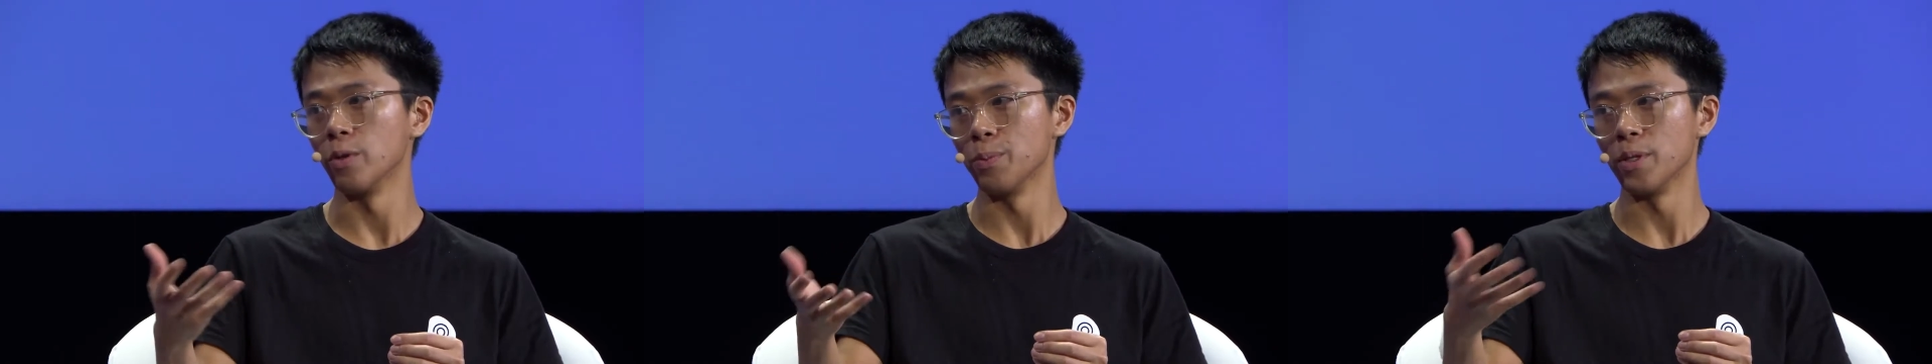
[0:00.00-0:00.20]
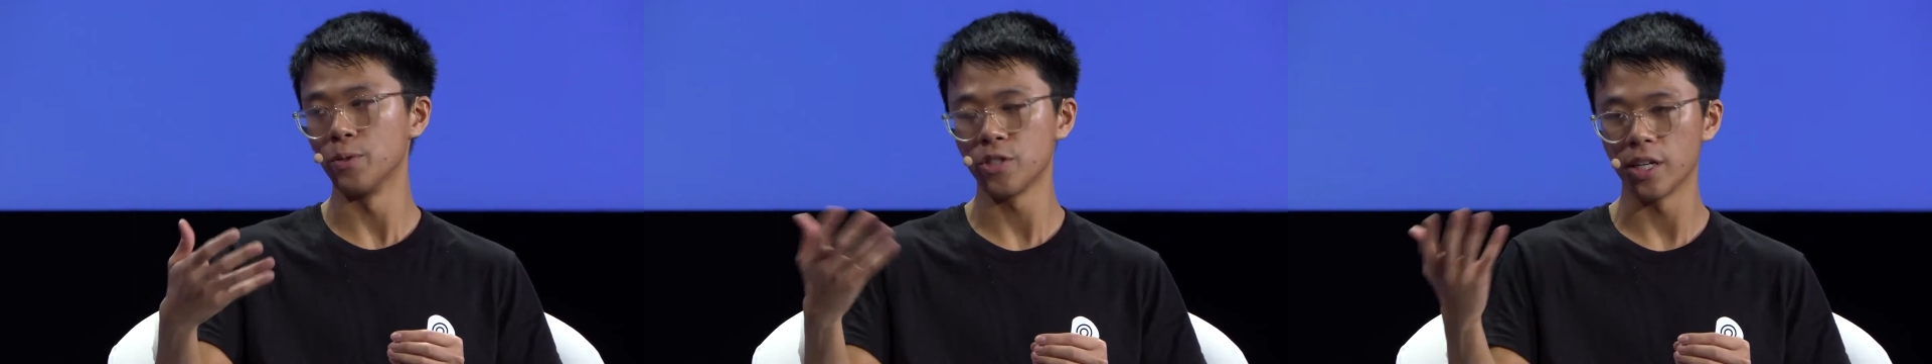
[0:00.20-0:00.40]

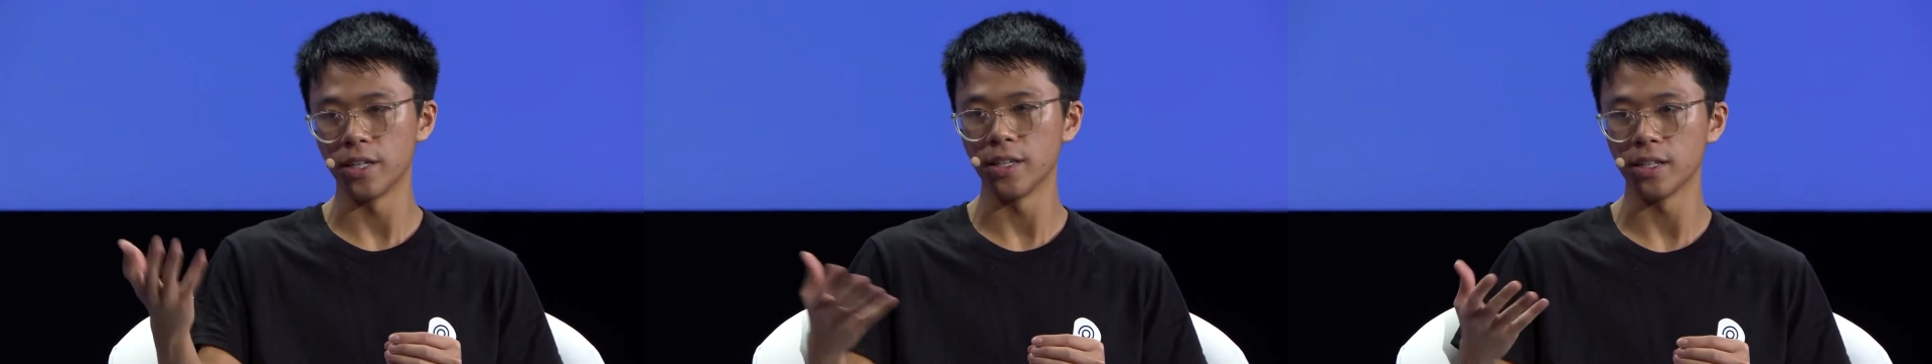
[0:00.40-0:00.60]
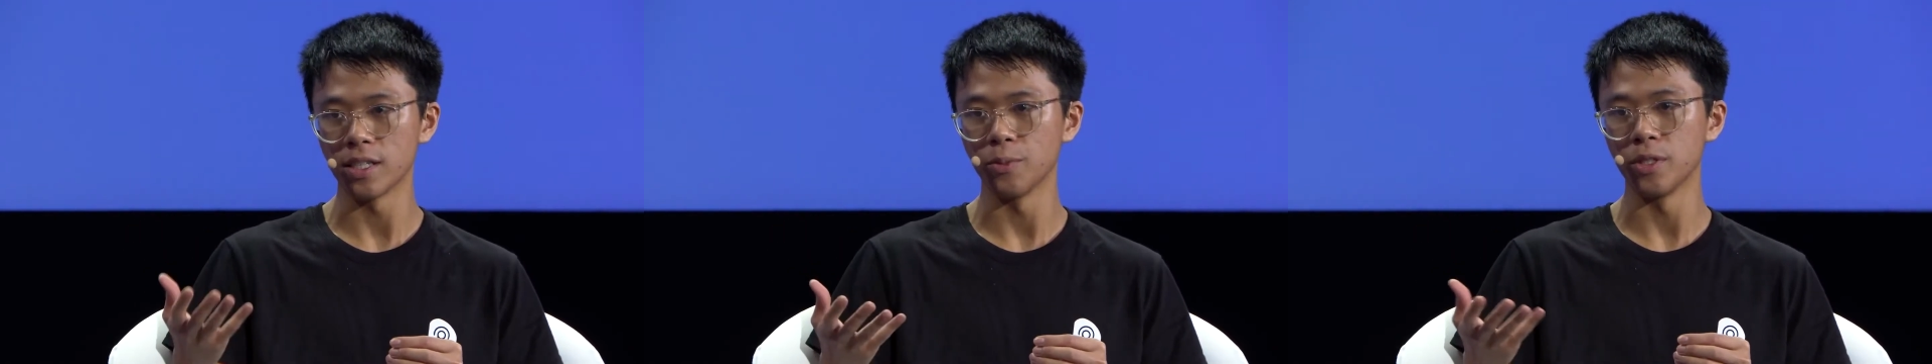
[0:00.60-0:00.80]
We've been trying
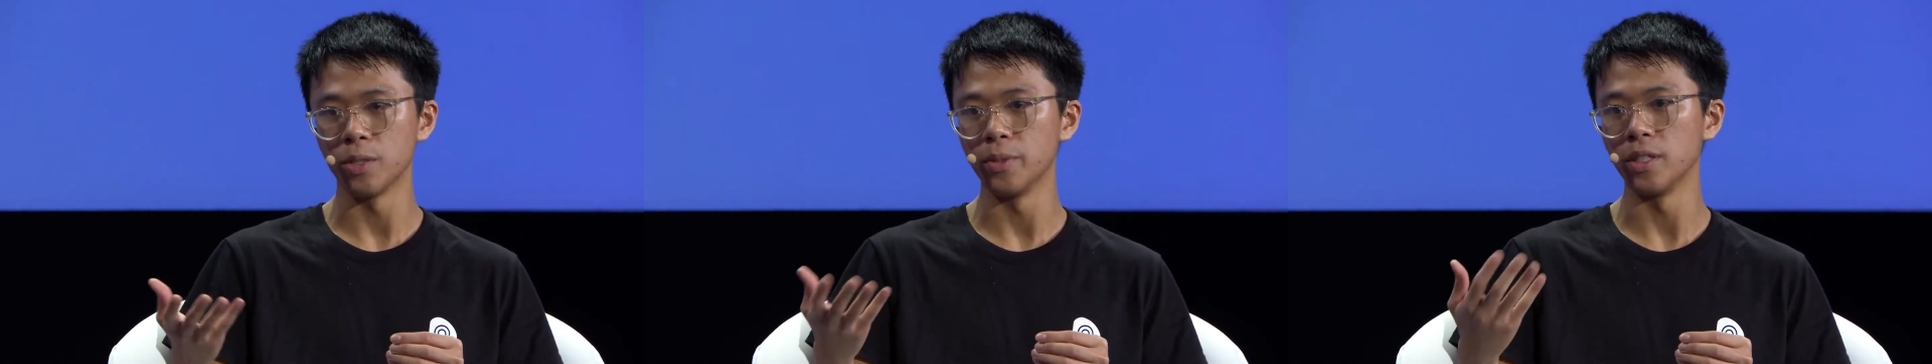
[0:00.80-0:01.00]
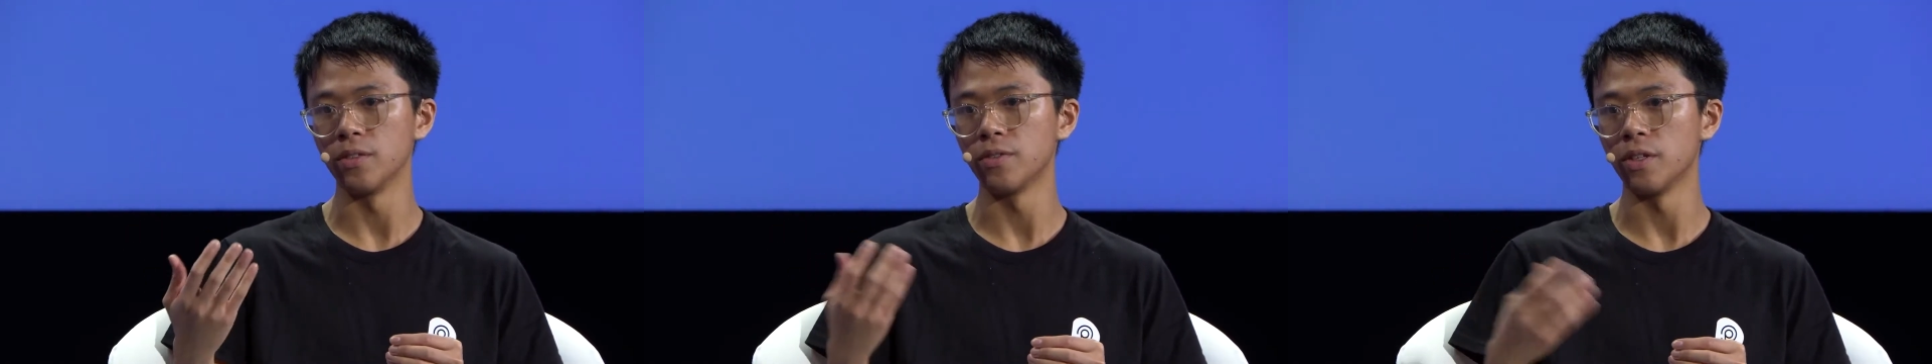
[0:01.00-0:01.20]
to get someone to
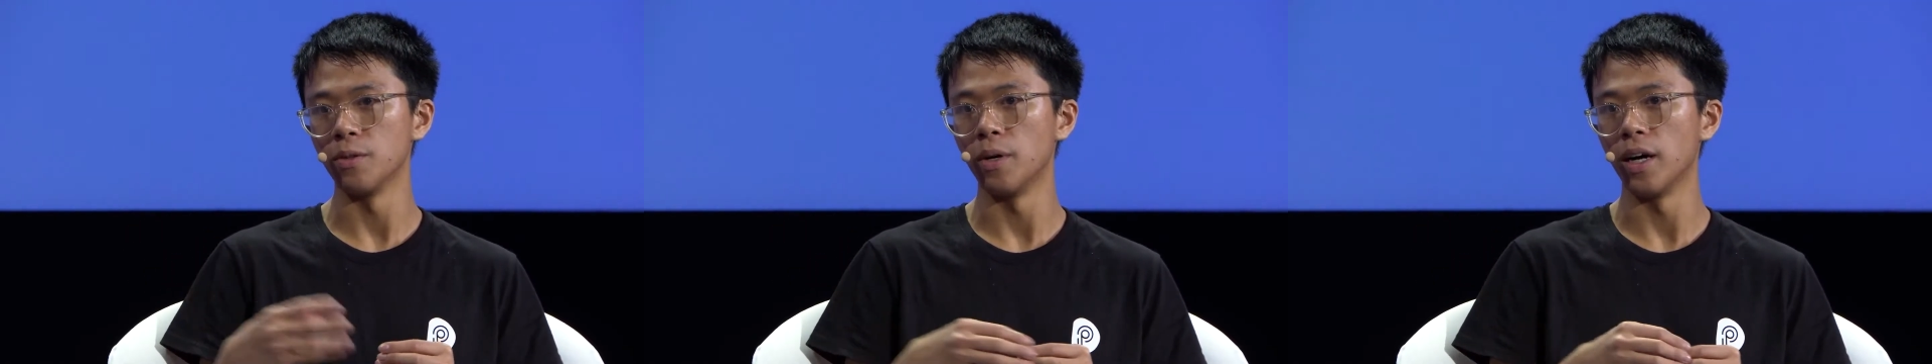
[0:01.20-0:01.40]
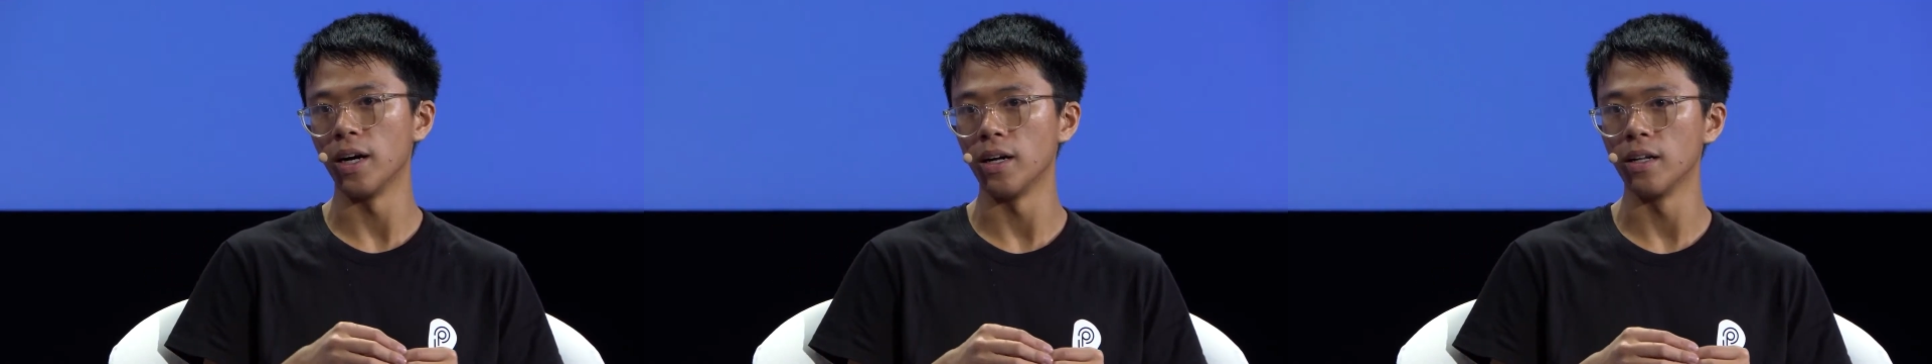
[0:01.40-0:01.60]
build it for a
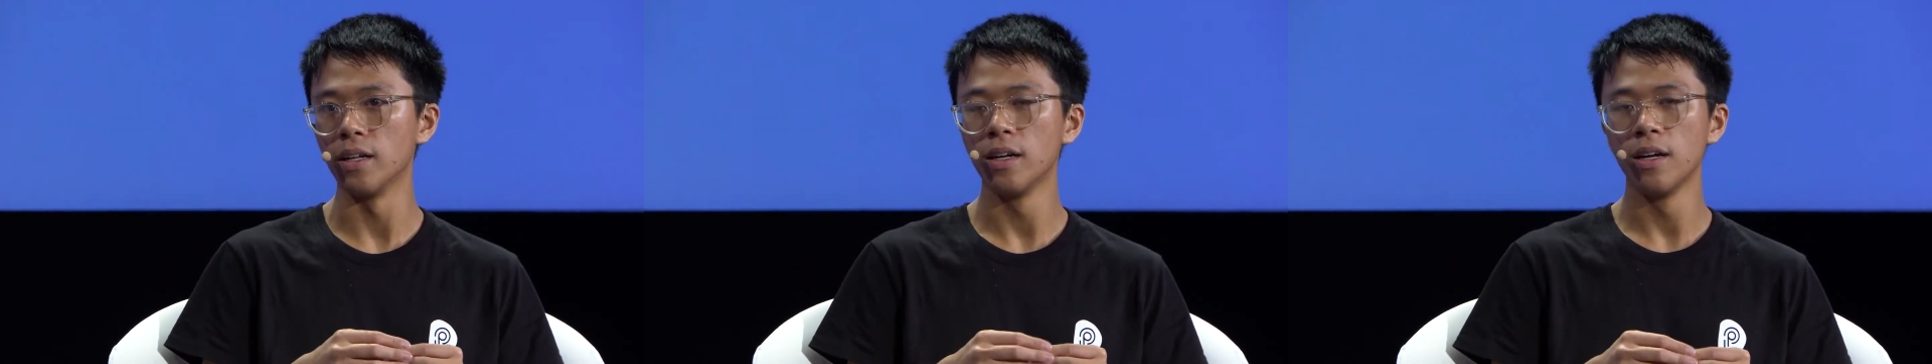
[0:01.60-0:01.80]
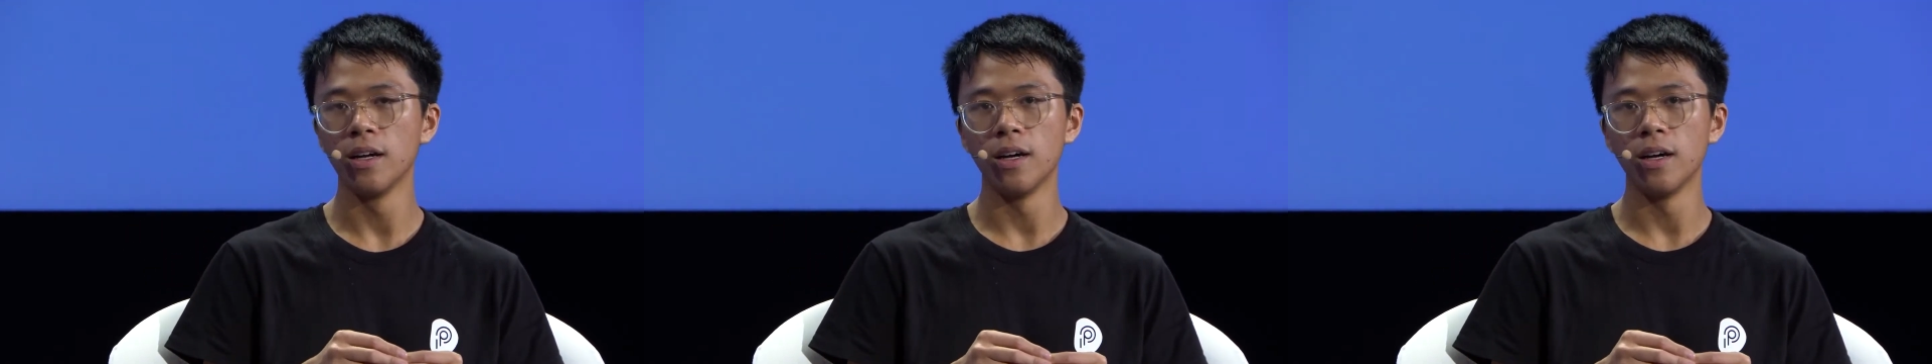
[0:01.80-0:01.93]
while.